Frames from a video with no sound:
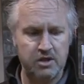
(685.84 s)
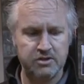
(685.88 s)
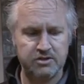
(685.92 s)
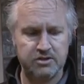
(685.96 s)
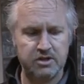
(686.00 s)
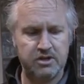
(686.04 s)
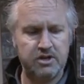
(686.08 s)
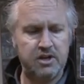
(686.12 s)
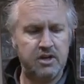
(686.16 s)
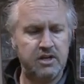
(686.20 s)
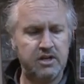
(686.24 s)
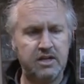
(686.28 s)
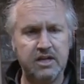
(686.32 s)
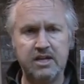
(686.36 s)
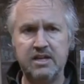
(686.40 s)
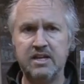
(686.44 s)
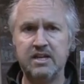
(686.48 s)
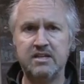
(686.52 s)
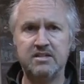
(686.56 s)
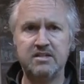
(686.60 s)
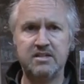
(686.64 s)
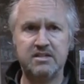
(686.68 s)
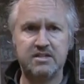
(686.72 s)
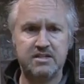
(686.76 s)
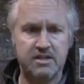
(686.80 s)
So don't get an
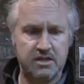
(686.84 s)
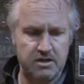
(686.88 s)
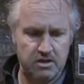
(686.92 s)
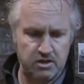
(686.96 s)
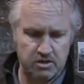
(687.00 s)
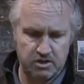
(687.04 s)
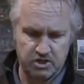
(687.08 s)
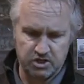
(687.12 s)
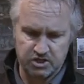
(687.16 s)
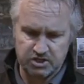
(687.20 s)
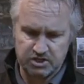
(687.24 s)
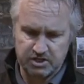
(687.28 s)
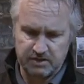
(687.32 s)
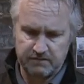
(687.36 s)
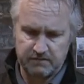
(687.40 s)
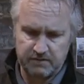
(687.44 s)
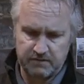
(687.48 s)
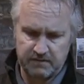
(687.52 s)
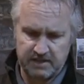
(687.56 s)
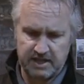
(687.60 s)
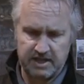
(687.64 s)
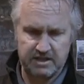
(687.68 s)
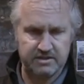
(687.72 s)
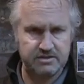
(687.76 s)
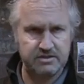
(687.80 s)
existing log and shove it
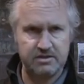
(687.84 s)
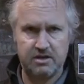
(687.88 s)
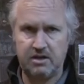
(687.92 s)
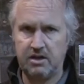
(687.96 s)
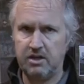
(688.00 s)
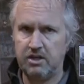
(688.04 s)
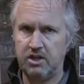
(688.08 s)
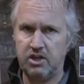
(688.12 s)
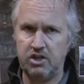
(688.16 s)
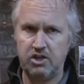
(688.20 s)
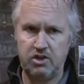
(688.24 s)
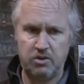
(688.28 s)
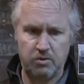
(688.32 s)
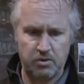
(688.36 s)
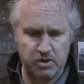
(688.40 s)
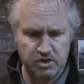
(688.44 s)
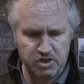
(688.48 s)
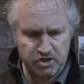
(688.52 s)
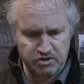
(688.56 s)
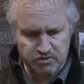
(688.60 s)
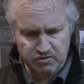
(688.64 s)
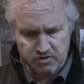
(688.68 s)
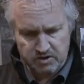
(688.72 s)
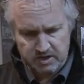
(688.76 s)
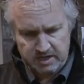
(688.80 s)
on the outside. What
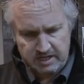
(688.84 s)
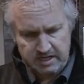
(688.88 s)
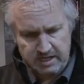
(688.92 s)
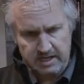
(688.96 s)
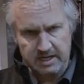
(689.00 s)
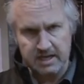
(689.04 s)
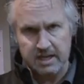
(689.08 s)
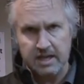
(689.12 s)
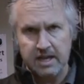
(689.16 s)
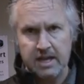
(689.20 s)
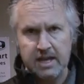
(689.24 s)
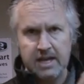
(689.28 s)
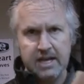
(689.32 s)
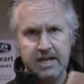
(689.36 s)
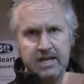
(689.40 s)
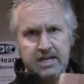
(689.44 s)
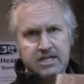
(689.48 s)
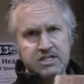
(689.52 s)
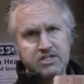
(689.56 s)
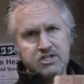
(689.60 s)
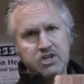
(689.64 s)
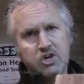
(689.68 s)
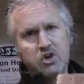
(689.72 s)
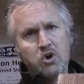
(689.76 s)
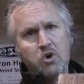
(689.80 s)
you're trying to get
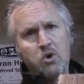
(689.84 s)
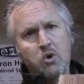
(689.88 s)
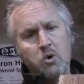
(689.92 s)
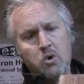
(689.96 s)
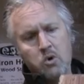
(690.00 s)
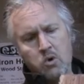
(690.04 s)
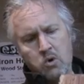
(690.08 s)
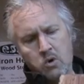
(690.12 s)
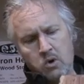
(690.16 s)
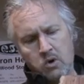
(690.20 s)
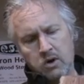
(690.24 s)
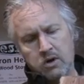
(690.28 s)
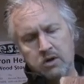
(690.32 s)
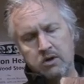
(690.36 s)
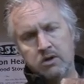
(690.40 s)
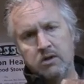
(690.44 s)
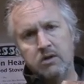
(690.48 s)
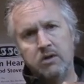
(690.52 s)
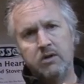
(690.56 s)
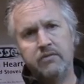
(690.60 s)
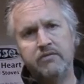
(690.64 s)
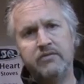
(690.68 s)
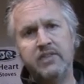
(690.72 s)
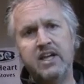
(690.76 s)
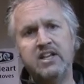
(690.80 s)
is the core.
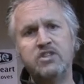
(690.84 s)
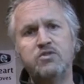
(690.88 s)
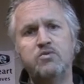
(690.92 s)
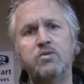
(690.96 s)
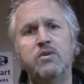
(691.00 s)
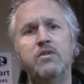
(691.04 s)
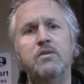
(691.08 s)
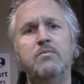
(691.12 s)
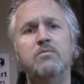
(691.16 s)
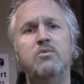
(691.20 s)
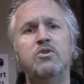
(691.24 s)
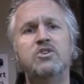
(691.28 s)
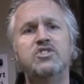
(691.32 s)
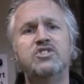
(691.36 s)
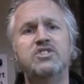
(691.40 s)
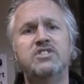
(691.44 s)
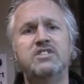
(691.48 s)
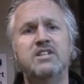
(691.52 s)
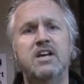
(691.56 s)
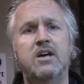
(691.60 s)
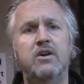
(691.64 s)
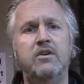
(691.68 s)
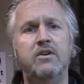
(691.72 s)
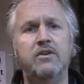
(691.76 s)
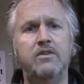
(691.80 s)
That's where the moisture is
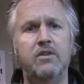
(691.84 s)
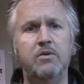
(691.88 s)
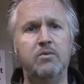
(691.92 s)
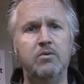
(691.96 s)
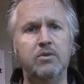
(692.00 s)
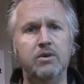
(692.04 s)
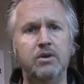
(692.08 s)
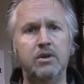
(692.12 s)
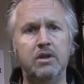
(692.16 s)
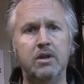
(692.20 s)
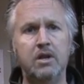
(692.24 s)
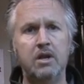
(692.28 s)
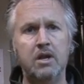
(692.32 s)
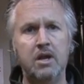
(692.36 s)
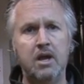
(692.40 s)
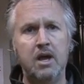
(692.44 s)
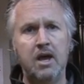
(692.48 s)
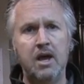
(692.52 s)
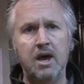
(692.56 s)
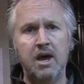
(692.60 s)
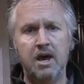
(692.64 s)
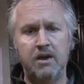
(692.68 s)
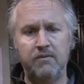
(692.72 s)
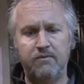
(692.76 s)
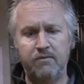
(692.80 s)
held in the wood.
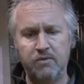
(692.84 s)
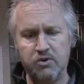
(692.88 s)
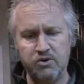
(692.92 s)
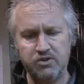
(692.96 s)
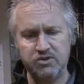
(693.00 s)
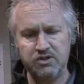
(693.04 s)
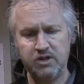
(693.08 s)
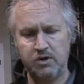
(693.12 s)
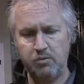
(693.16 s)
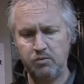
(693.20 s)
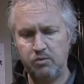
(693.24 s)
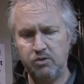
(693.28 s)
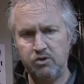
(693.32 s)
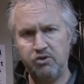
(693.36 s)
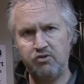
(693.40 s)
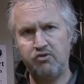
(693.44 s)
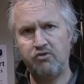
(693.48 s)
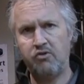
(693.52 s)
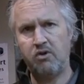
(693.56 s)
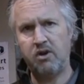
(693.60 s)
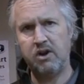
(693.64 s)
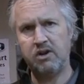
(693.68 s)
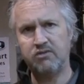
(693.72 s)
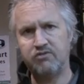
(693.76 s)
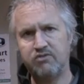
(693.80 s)
Unfortunately, wood
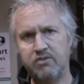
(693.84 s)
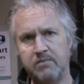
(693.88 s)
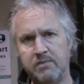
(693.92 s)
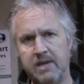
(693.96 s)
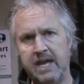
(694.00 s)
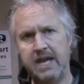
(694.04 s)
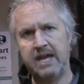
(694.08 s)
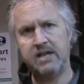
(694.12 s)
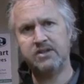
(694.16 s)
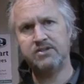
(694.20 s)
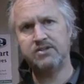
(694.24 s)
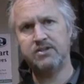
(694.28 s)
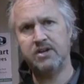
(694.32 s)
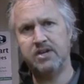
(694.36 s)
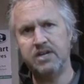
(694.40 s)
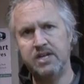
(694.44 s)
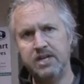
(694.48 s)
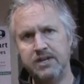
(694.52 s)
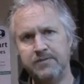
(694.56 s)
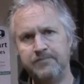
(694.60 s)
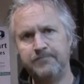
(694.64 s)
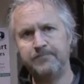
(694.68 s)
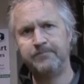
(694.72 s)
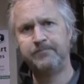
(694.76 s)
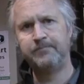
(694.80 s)
dries from the outside in.